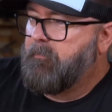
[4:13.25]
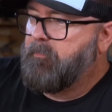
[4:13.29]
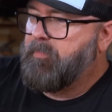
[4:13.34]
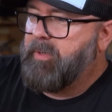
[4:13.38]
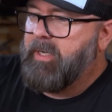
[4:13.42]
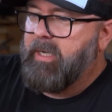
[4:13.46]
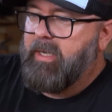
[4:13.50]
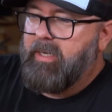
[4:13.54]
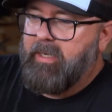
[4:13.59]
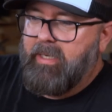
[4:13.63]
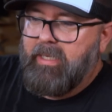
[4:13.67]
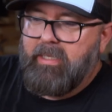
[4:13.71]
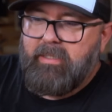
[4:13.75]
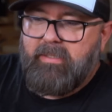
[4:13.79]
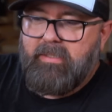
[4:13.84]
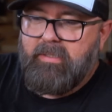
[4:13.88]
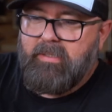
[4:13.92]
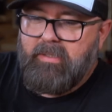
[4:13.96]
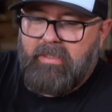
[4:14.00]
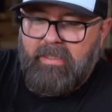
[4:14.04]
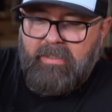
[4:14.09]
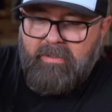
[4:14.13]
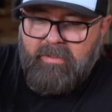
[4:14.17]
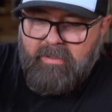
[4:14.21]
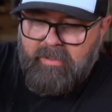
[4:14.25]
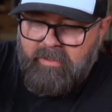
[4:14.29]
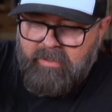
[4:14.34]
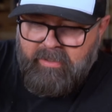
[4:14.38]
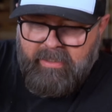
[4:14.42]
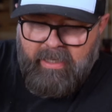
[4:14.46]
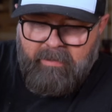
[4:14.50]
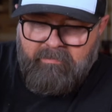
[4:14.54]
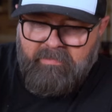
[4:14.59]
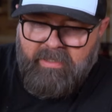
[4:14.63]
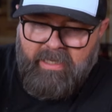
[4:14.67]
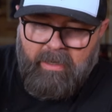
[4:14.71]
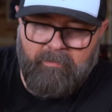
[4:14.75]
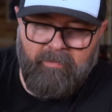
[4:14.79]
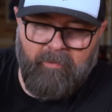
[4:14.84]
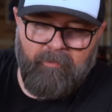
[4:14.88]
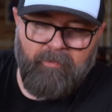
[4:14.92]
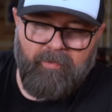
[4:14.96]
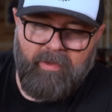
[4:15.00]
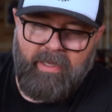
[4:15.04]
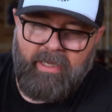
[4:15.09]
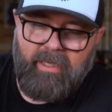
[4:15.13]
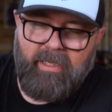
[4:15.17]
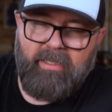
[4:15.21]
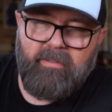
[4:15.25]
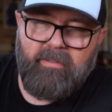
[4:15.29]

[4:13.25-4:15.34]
But it's the same type of thing.